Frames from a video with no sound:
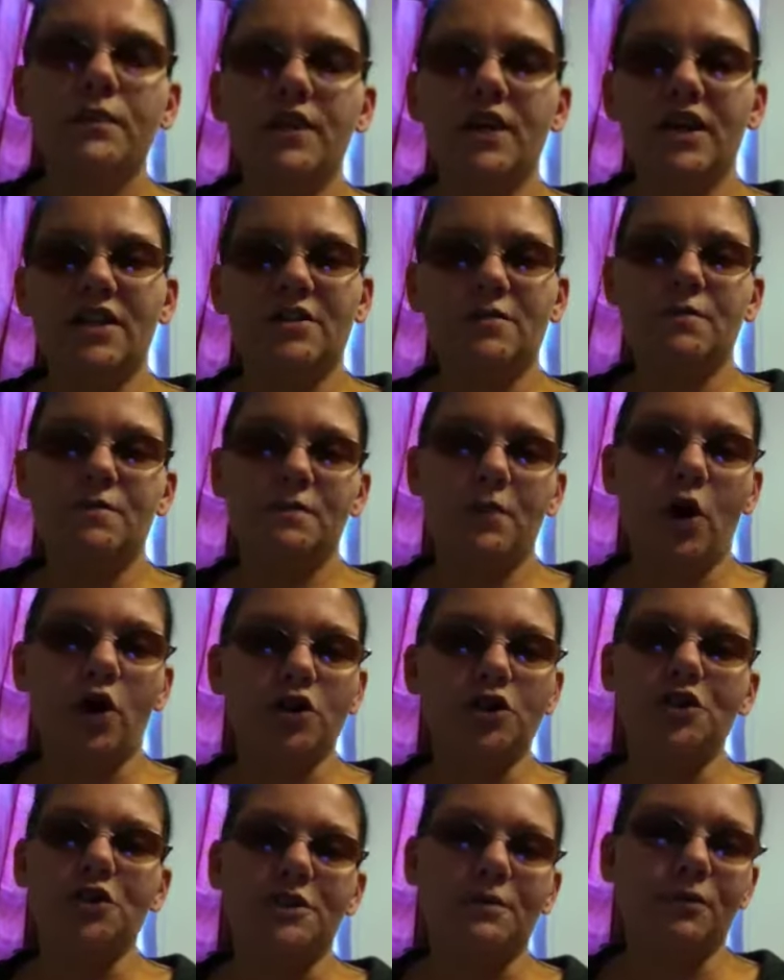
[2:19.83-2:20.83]
it's
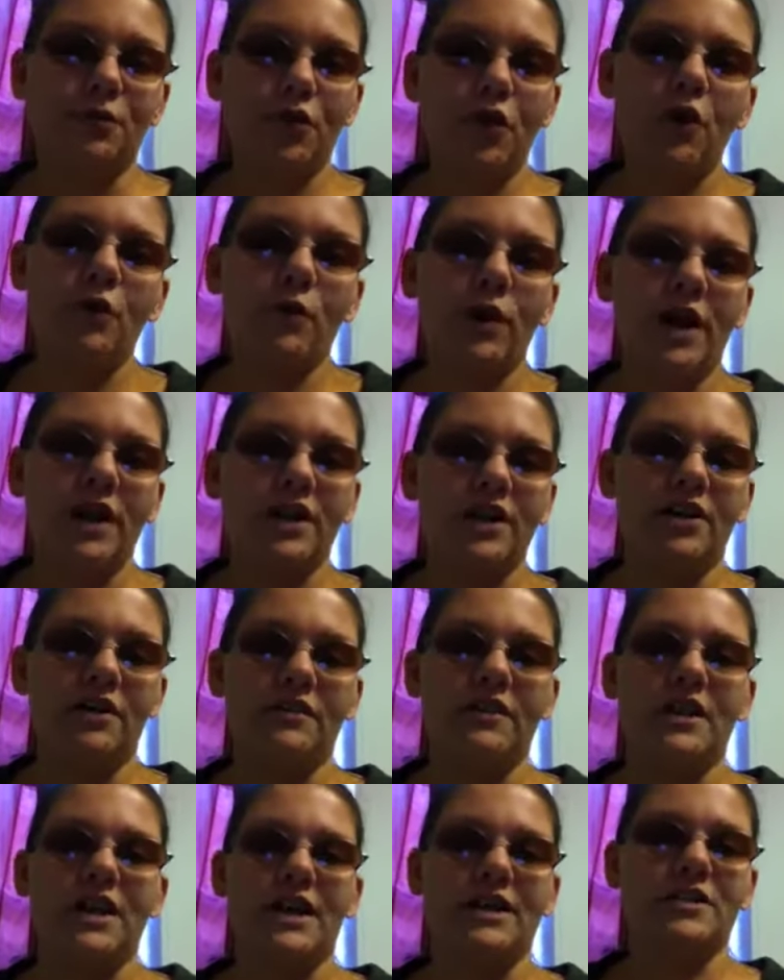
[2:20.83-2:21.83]
partially prorated on
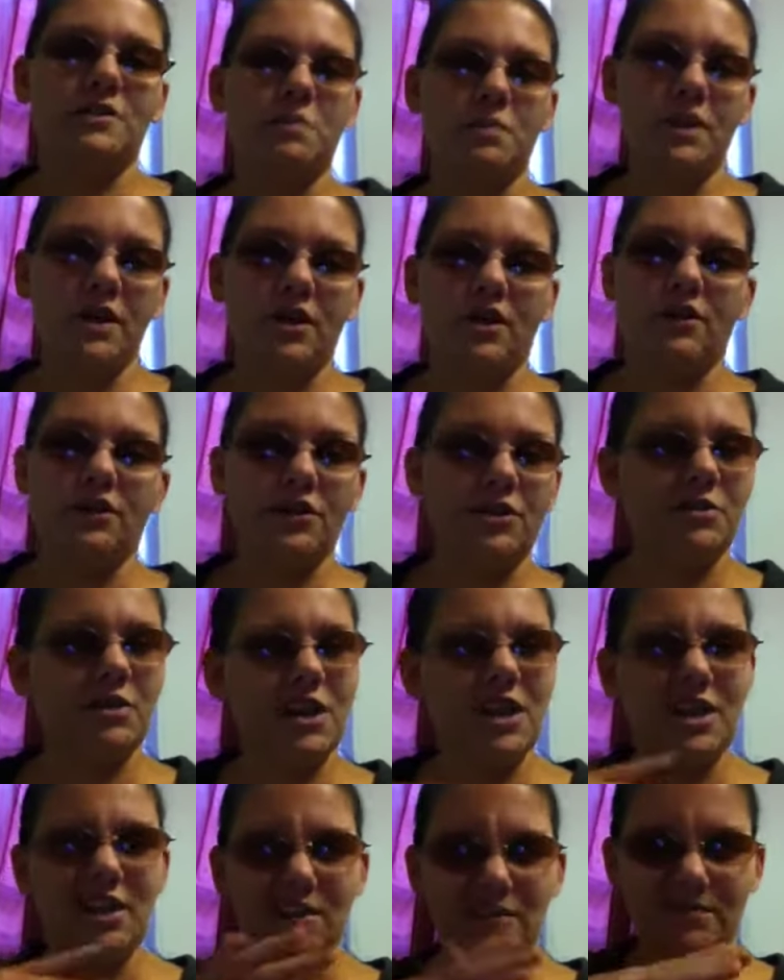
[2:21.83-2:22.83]
the next bill, so it
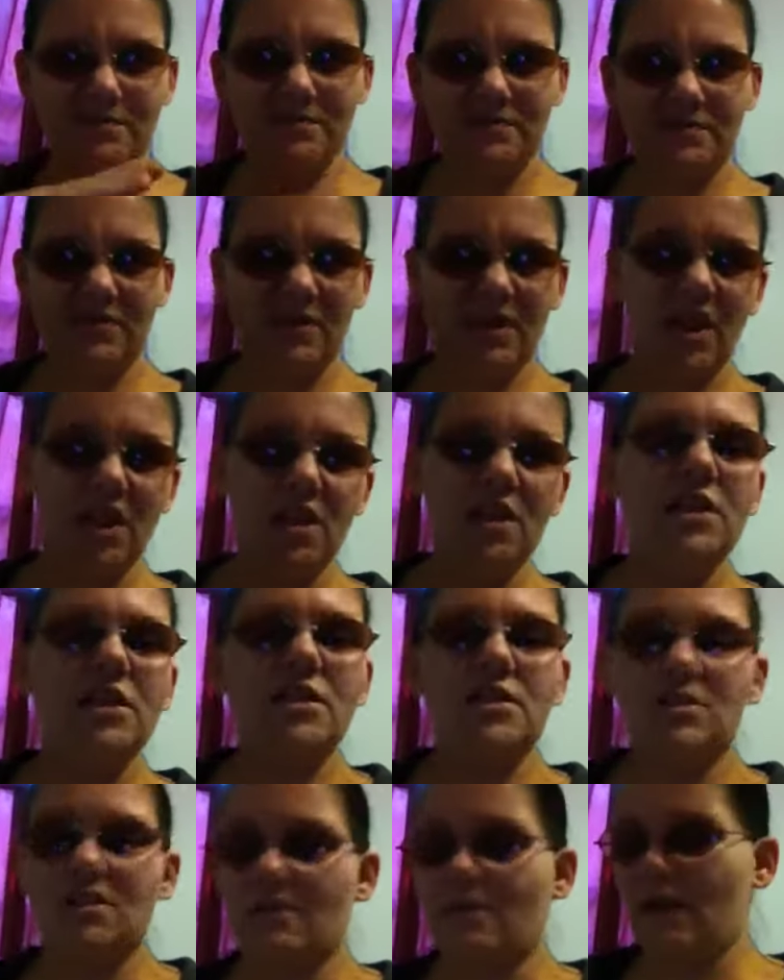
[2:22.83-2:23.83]
kind of
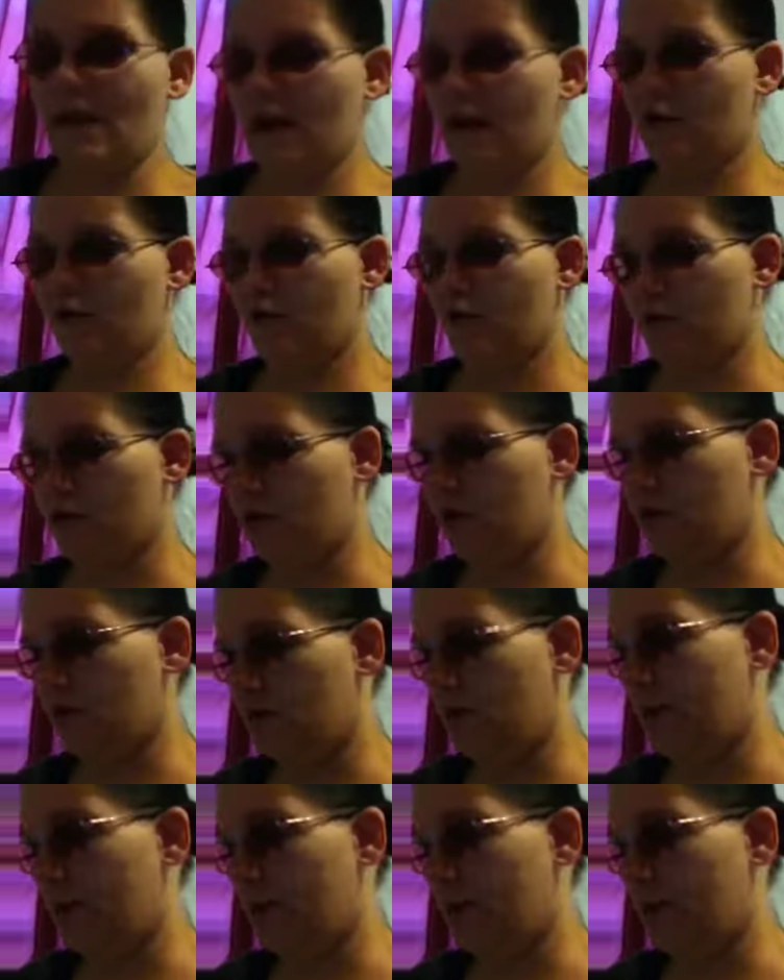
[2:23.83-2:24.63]
hinkies the math for a little